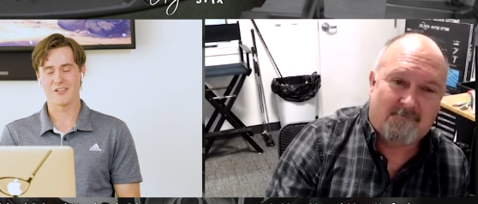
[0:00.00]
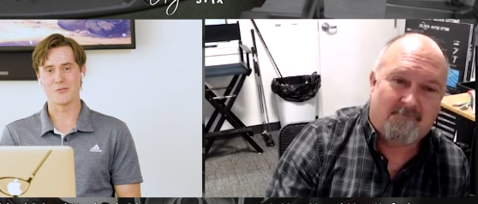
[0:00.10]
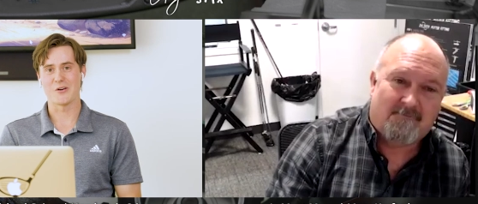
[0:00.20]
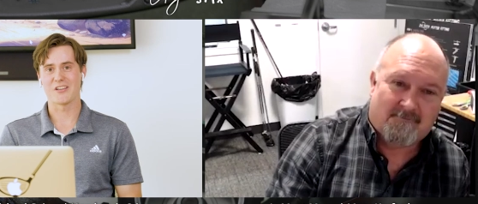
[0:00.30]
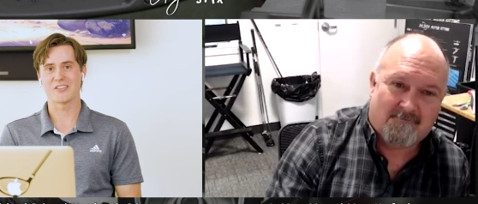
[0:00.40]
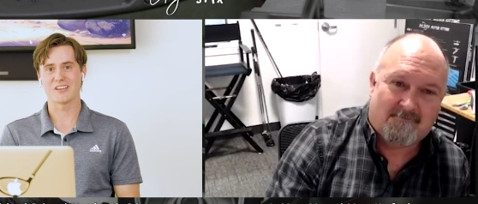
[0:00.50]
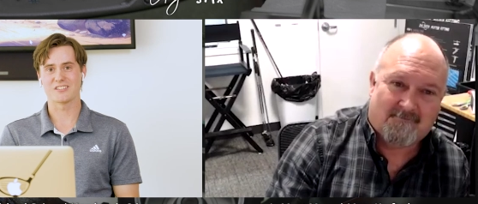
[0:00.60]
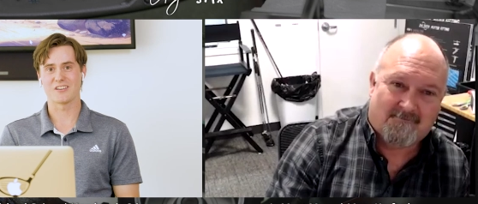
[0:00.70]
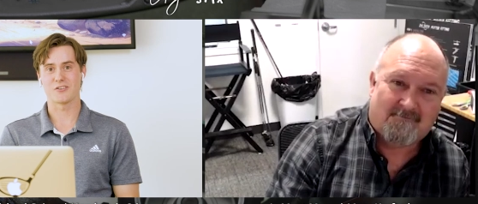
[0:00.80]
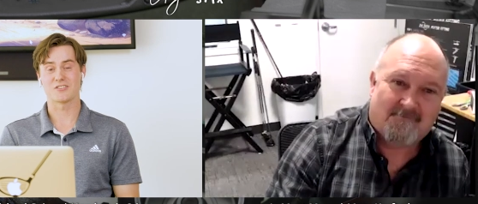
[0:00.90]
Speaker 1: Lamont, thanks
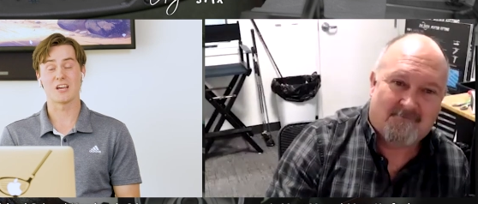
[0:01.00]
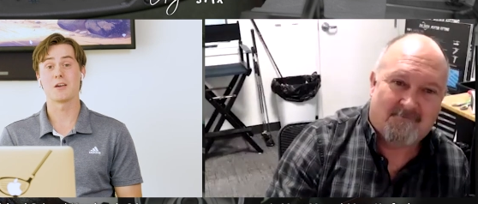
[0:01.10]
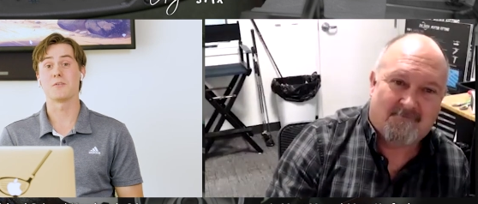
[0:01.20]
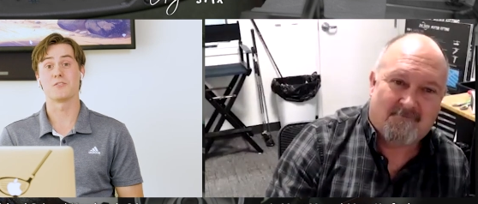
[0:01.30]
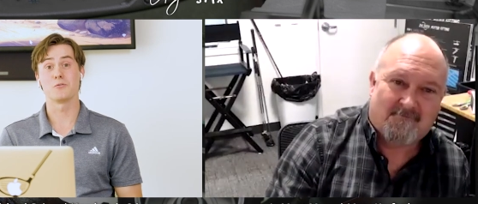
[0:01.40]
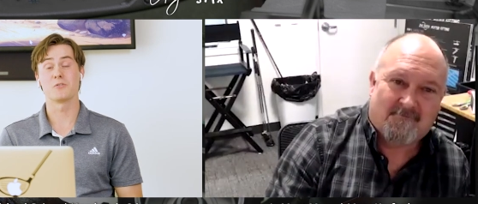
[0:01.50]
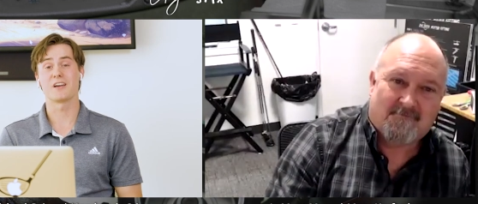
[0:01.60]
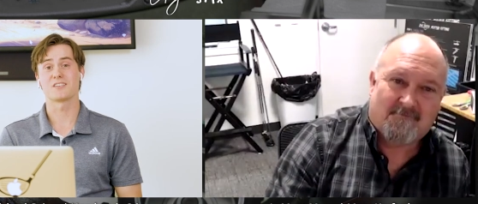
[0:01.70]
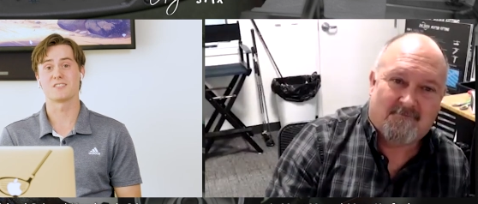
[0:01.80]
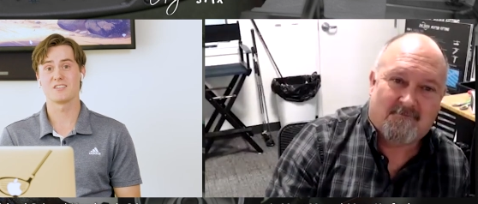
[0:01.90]
again for your time. If you would
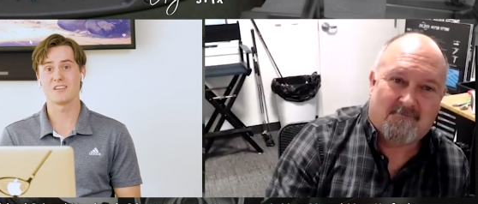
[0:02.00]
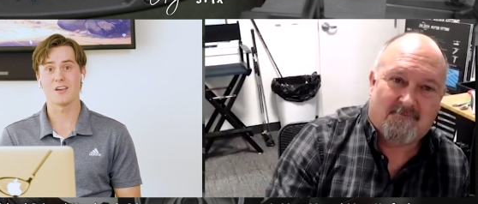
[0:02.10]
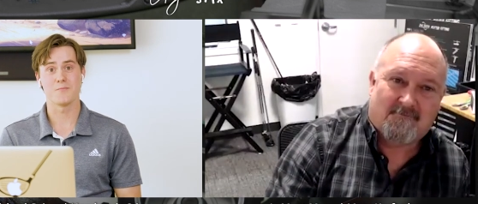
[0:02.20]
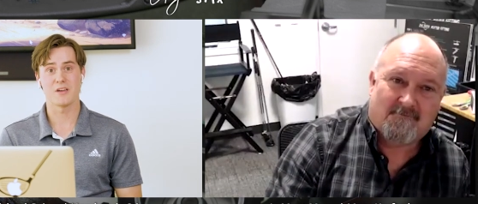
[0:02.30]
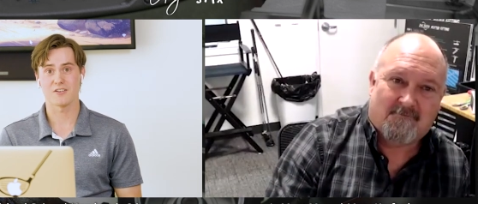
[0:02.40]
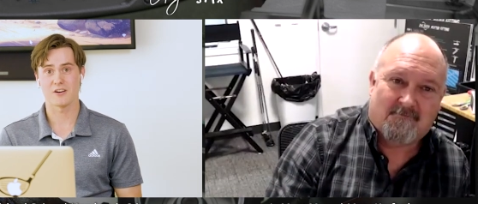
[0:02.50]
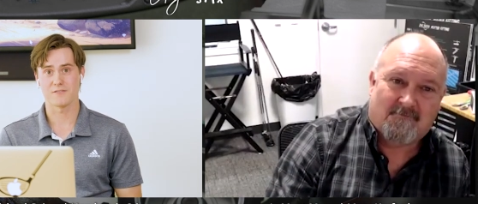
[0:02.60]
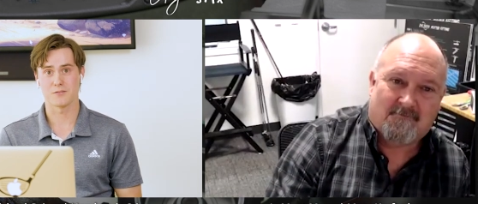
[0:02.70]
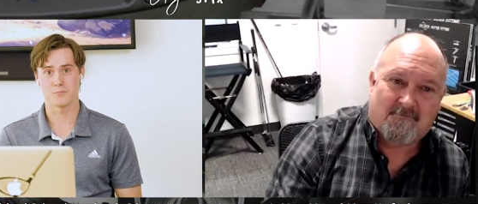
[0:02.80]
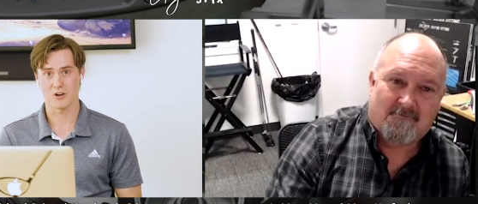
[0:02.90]
like to see a
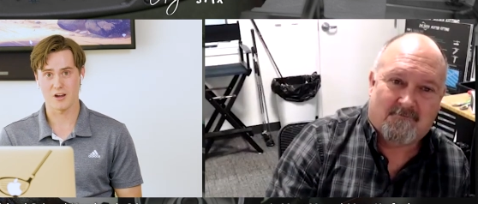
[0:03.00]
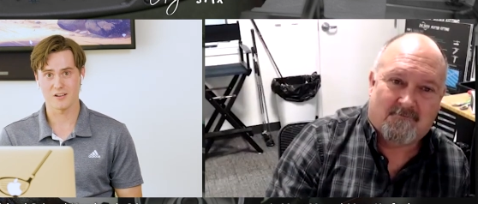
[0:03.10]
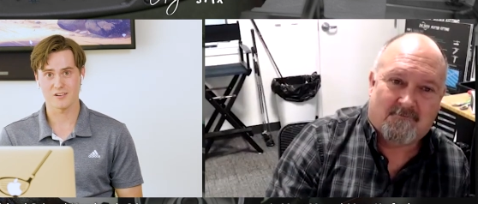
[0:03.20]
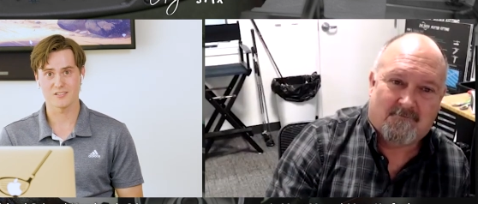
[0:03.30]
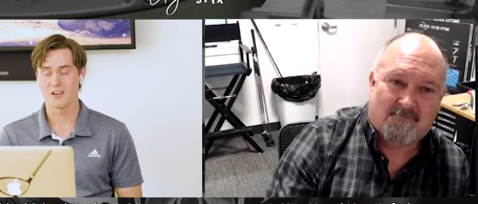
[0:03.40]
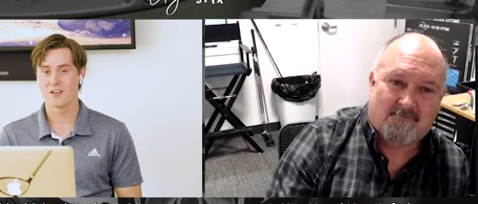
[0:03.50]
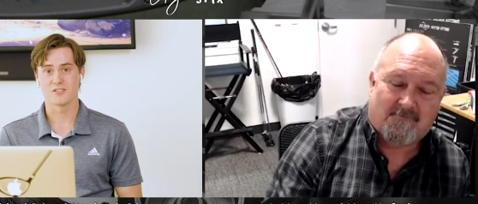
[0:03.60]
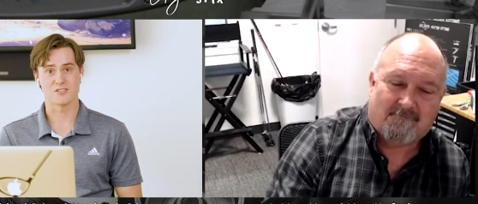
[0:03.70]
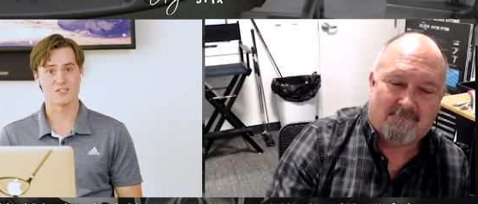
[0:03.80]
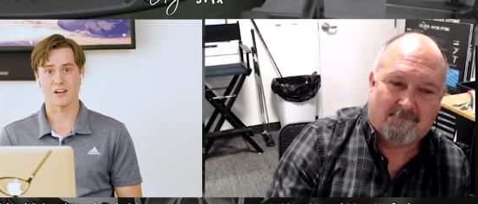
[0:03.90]
MannKrafted product,
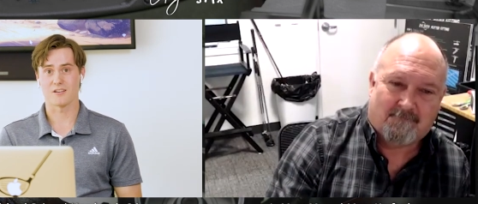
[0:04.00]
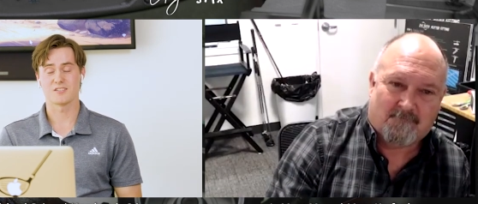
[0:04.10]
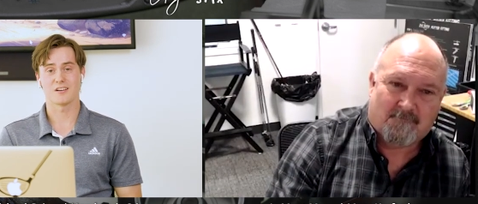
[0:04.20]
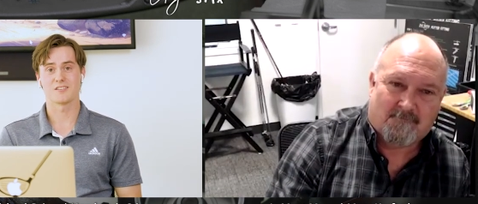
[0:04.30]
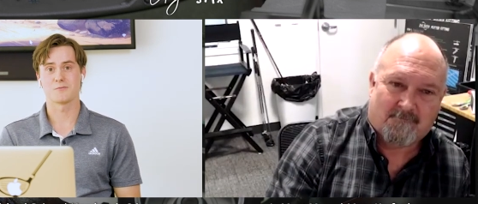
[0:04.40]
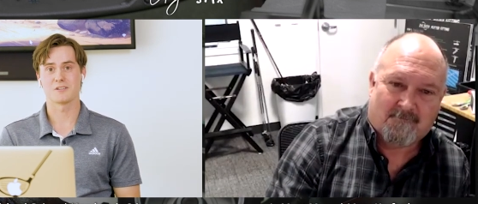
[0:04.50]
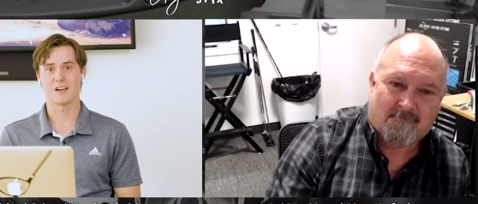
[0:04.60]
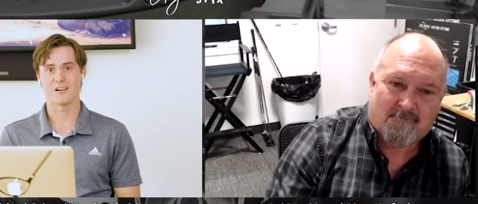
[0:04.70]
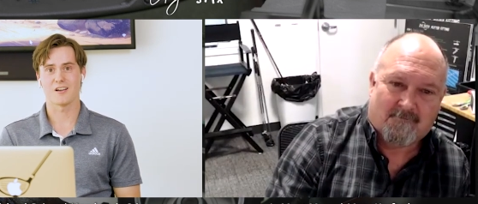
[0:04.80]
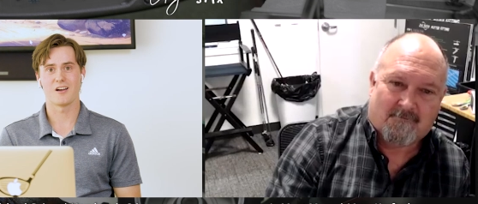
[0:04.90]
just check out
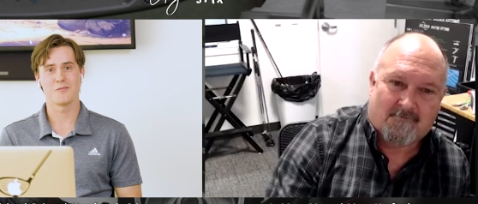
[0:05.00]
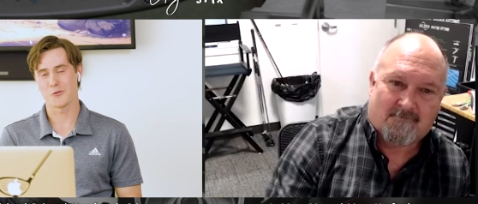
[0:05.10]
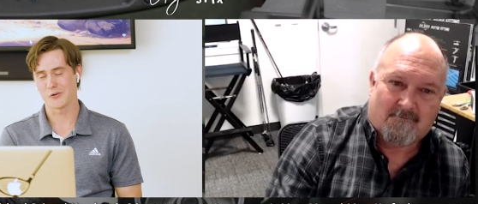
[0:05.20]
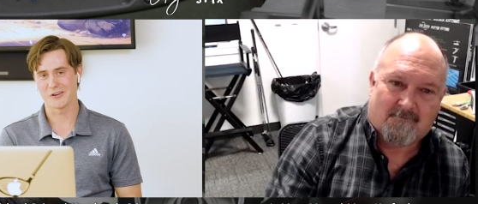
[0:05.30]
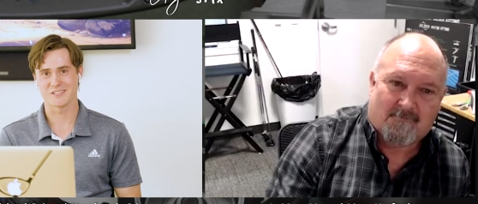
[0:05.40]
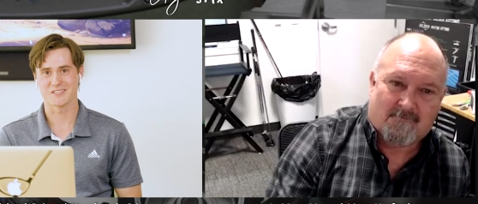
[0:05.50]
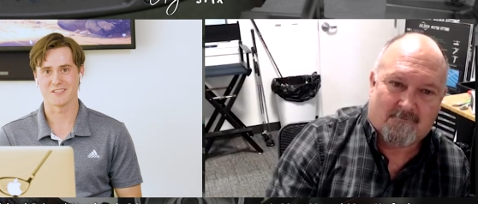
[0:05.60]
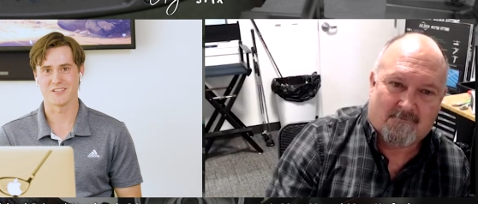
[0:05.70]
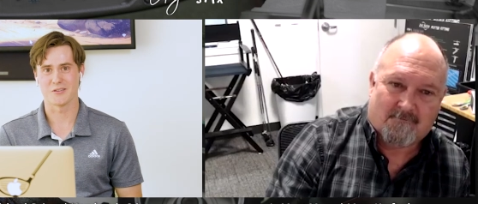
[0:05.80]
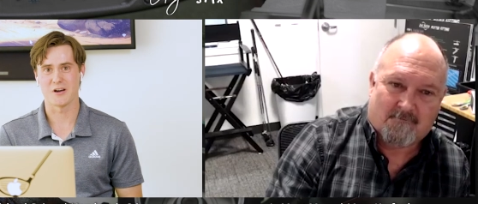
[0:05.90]
secondswing.com or as
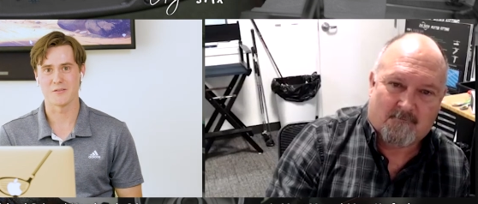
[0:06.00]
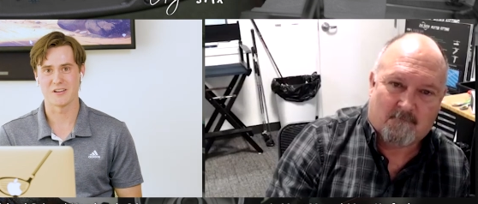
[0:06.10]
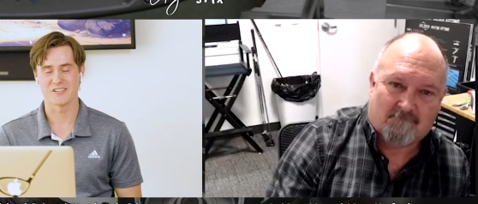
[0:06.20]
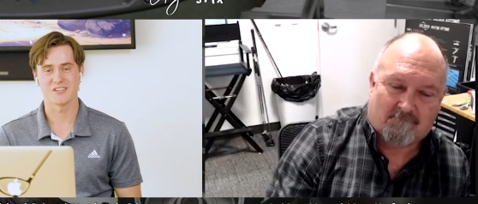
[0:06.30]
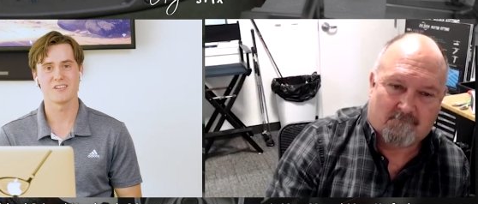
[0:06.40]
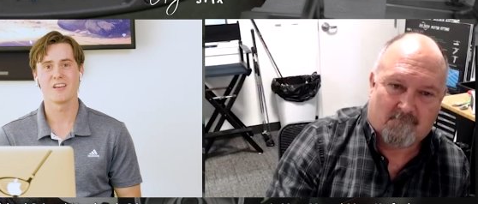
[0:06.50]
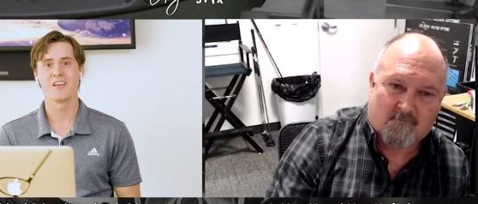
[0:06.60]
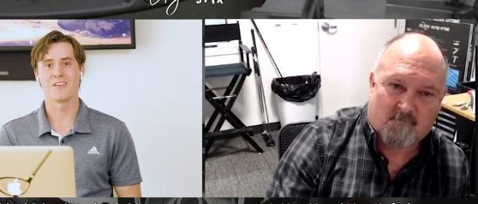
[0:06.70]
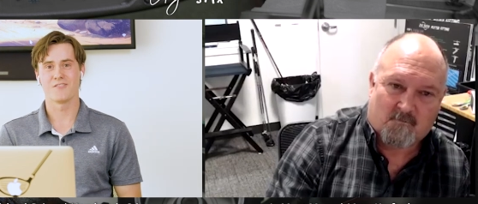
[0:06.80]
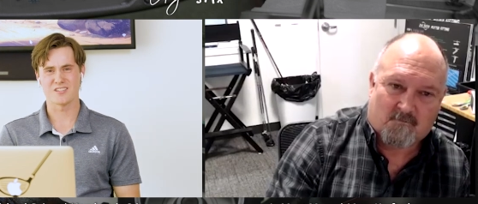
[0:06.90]
Lamont mentioned,
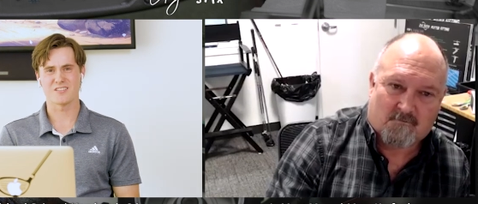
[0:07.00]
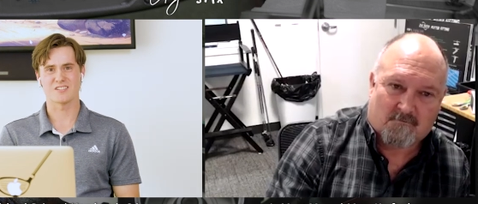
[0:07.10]
visit the